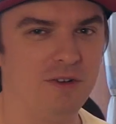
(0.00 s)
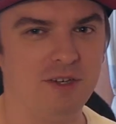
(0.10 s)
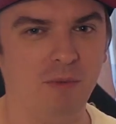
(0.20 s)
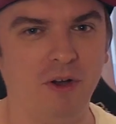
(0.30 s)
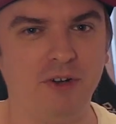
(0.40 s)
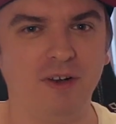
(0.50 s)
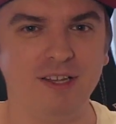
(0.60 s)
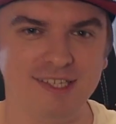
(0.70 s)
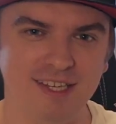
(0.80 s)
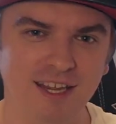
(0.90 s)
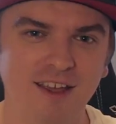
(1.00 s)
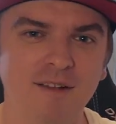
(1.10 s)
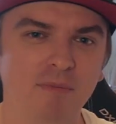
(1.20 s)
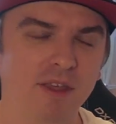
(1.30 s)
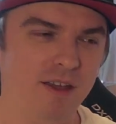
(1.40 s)
on the monitor and see
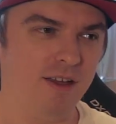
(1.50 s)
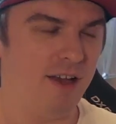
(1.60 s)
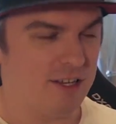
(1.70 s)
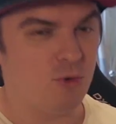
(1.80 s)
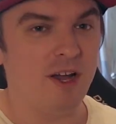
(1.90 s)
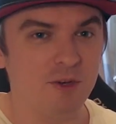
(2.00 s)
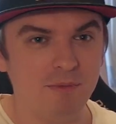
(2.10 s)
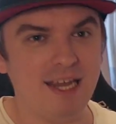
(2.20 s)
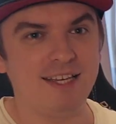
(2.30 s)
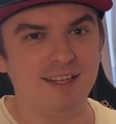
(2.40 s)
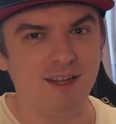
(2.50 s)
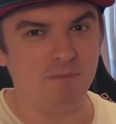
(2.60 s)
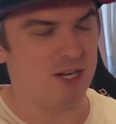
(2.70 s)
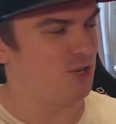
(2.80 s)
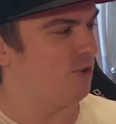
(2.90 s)
and try to make the
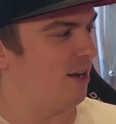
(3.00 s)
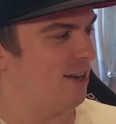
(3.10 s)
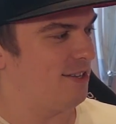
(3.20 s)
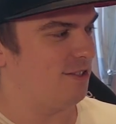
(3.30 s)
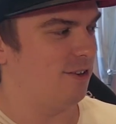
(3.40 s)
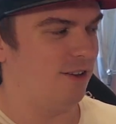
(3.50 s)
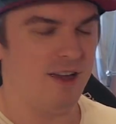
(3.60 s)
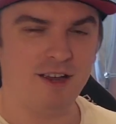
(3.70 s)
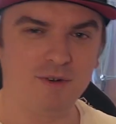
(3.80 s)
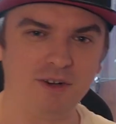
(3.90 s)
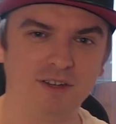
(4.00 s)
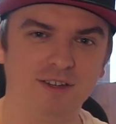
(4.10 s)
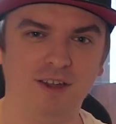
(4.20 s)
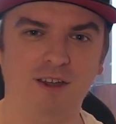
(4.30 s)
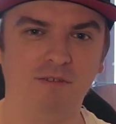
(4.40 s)
picture as accurate
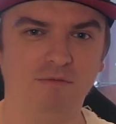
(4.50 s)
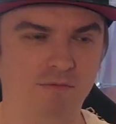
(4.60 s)
to